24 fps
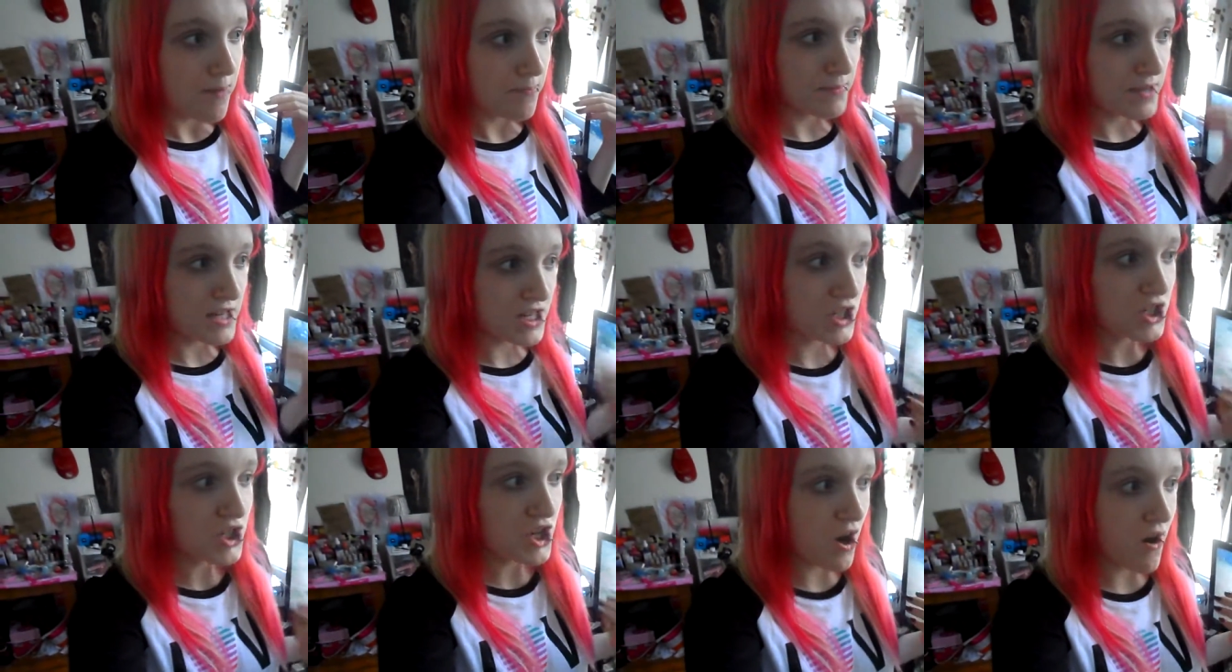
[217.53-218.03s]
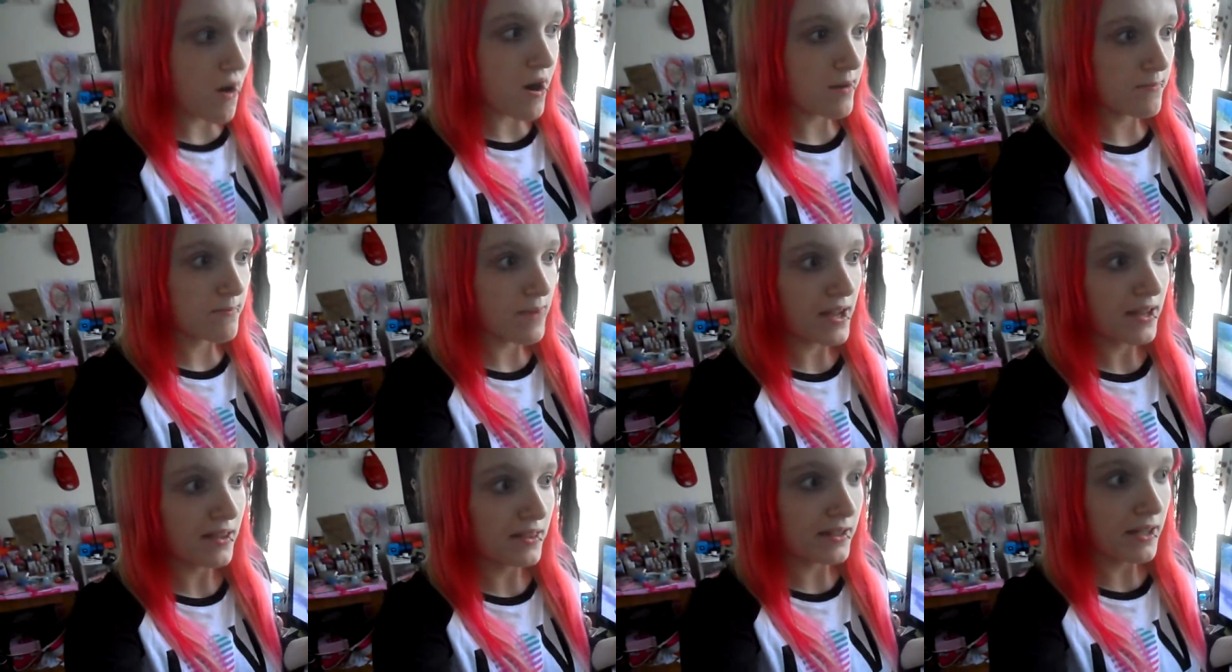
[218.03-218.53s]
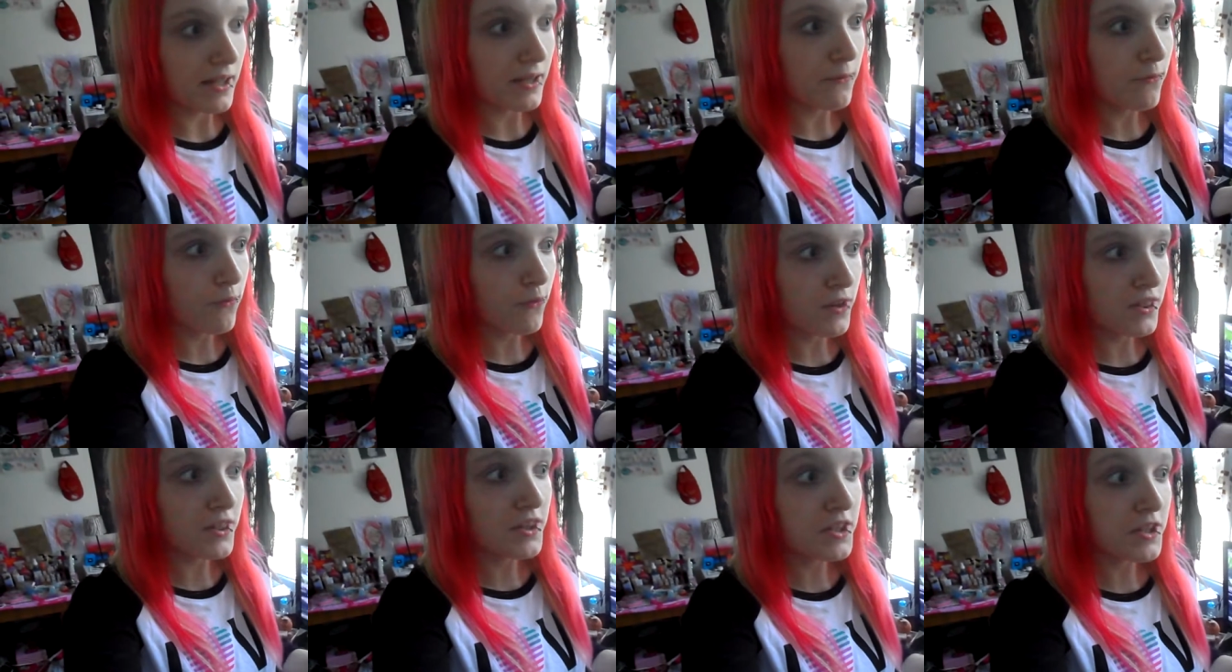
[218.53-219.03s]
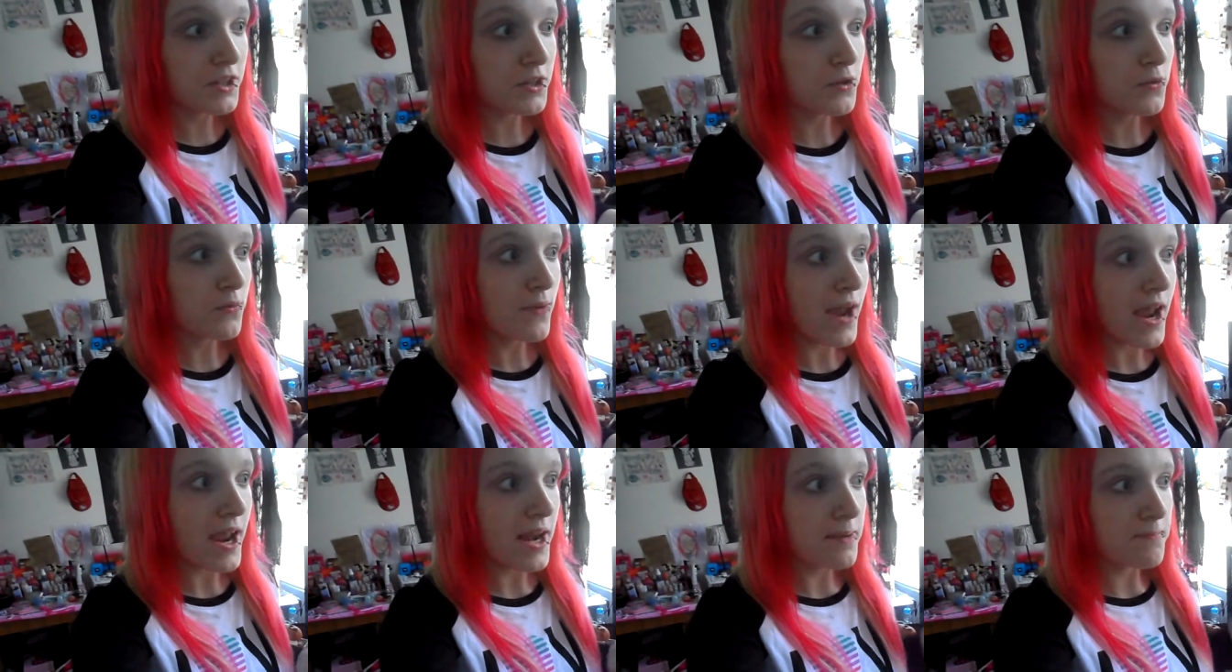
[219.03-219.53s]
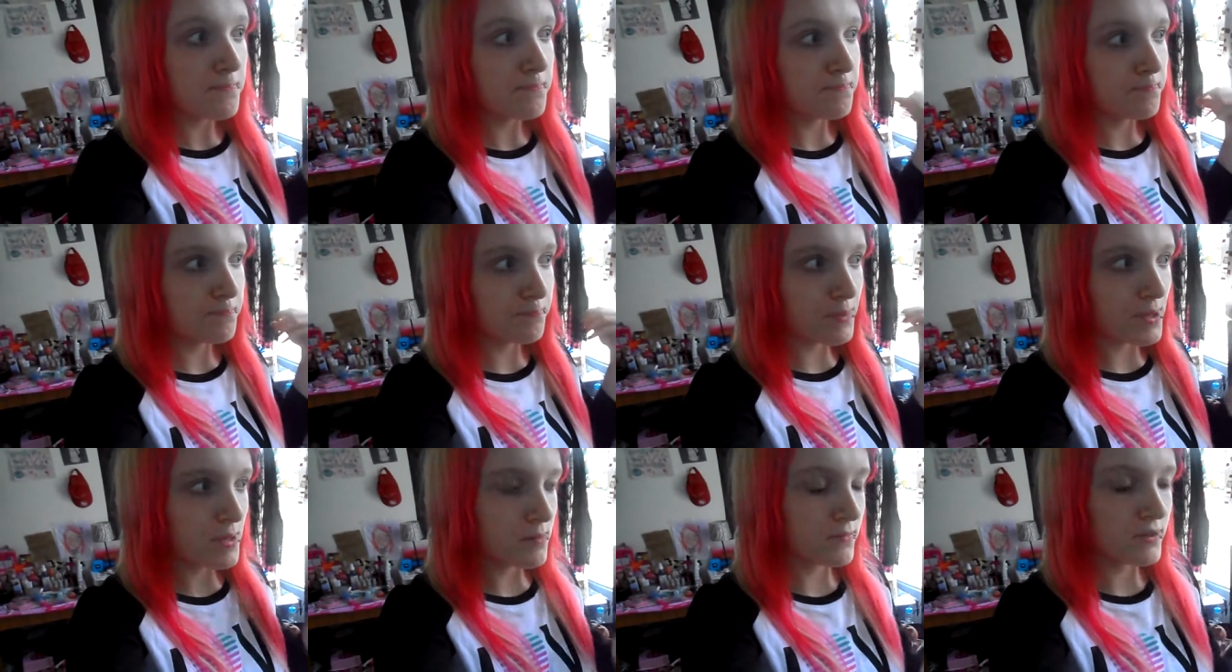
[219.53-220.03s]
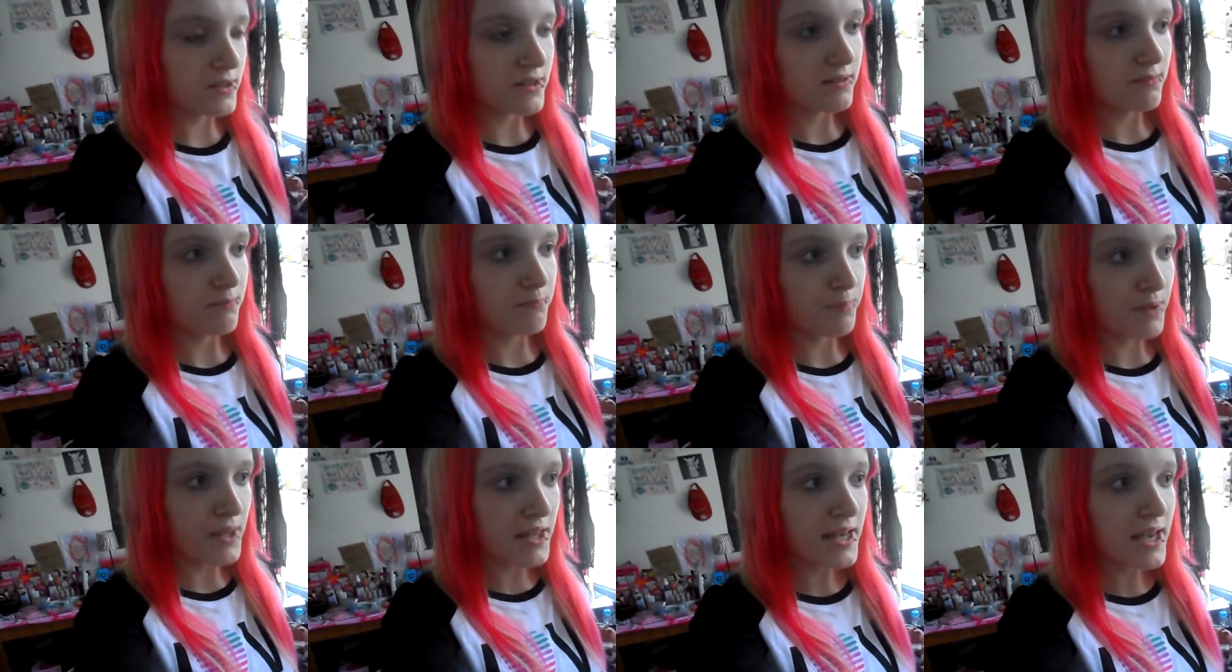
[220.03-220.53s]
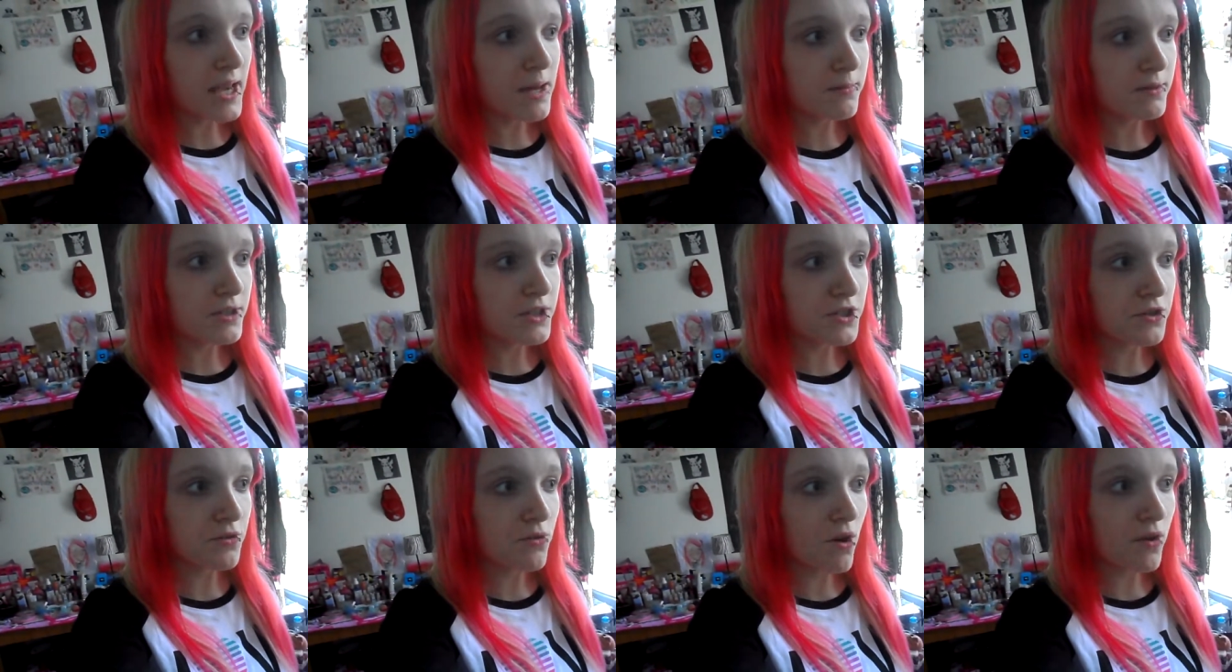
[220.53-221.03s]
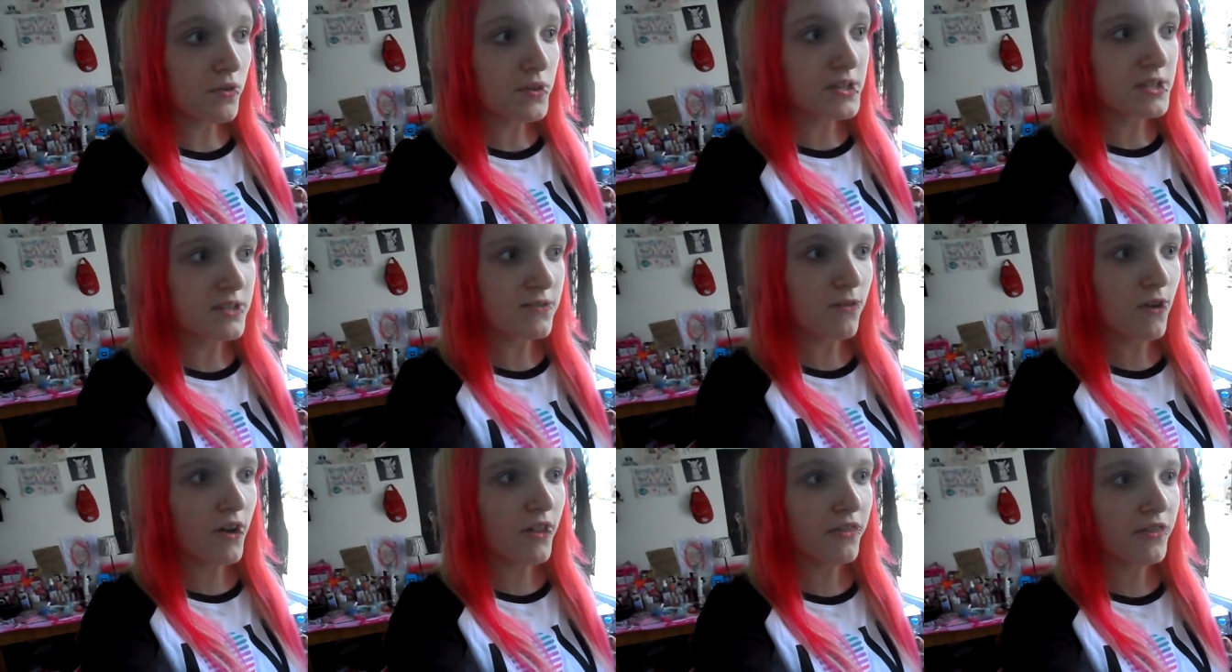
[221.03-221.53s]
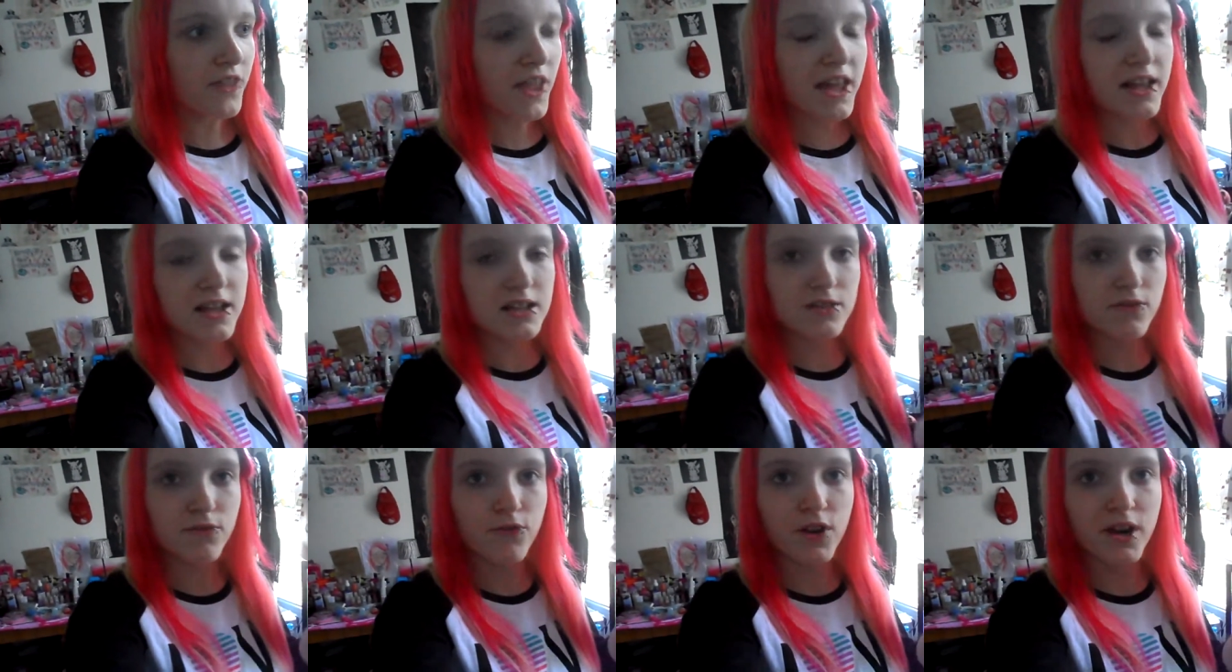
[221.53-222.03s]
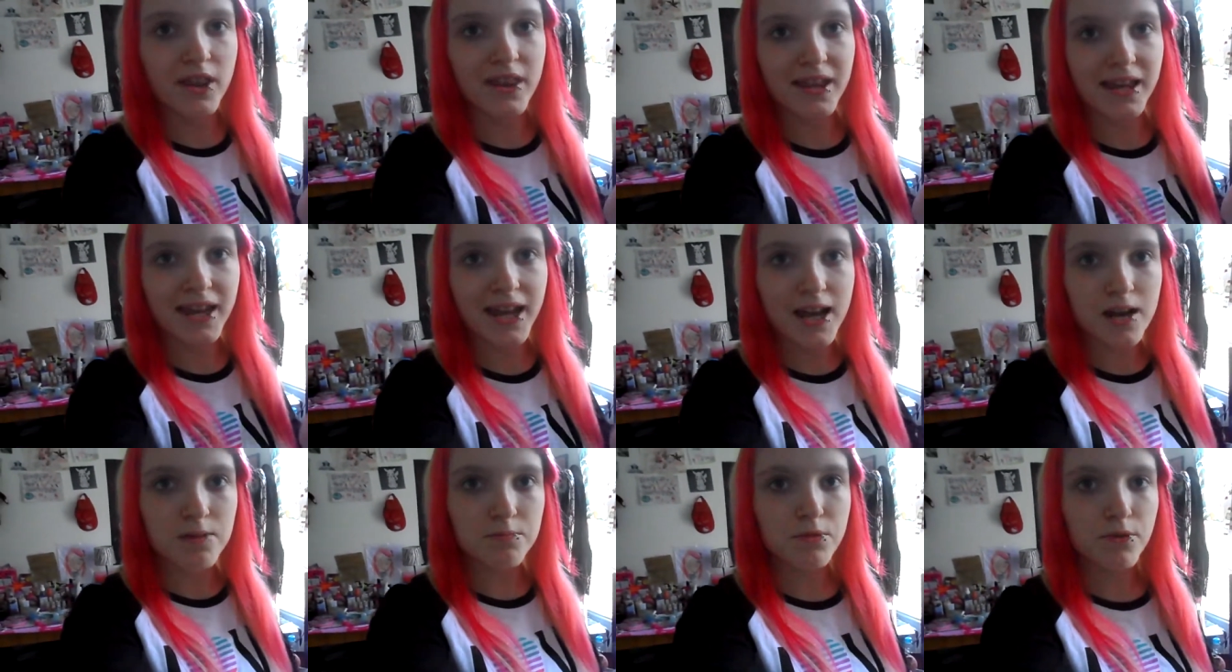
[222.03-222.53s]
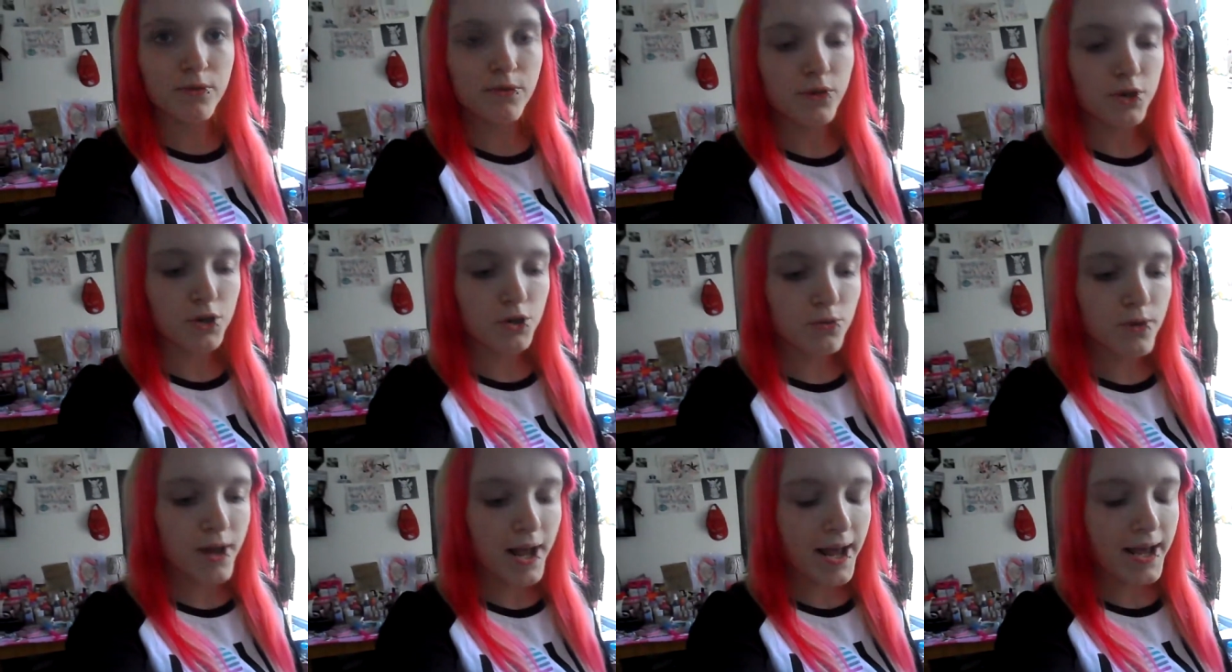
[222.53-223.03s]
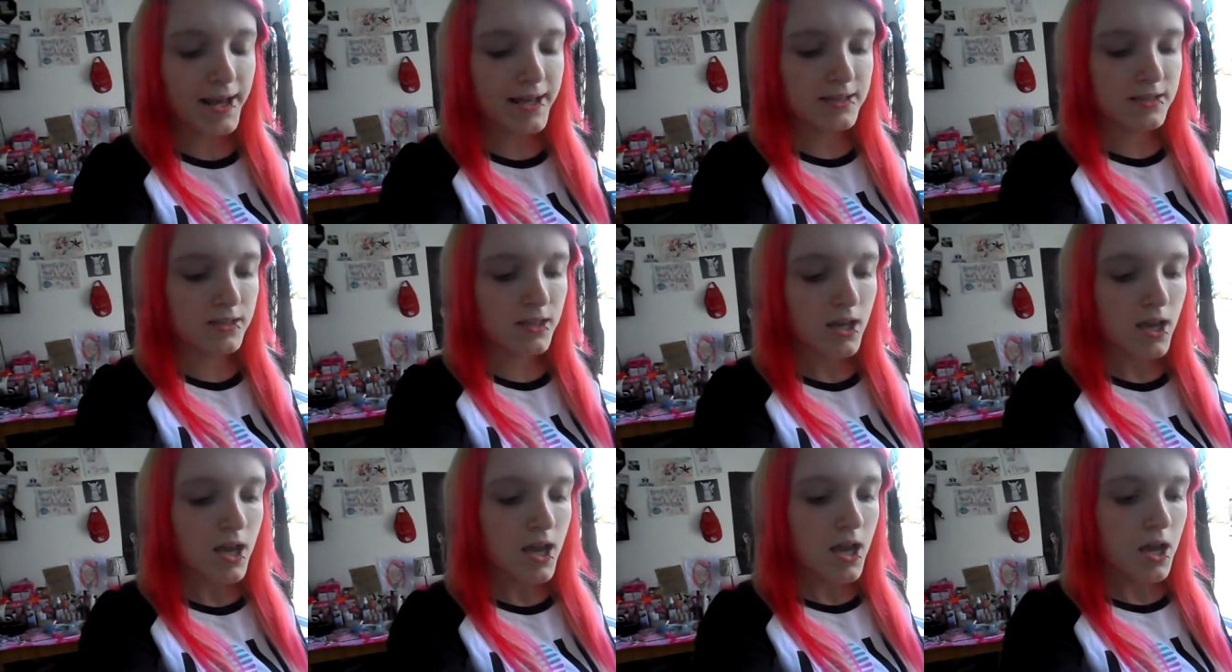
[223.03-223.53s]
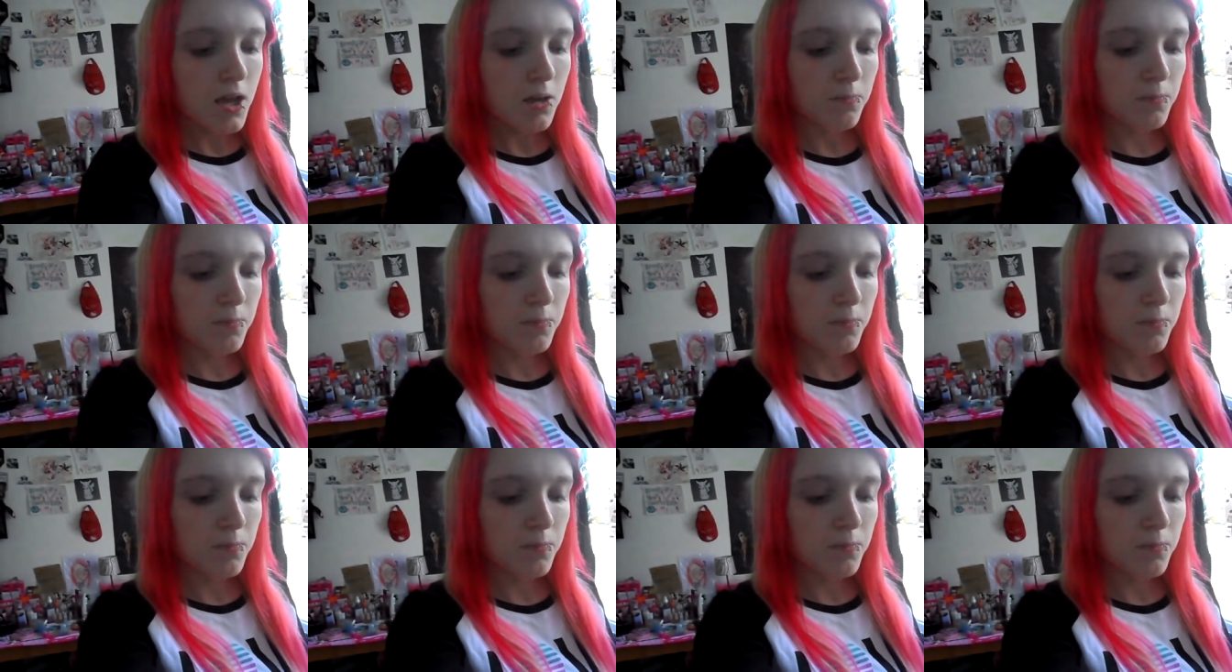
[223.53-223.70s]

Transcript: me sharing my life with you and being able to do all these fun things in front of the camera for you guys,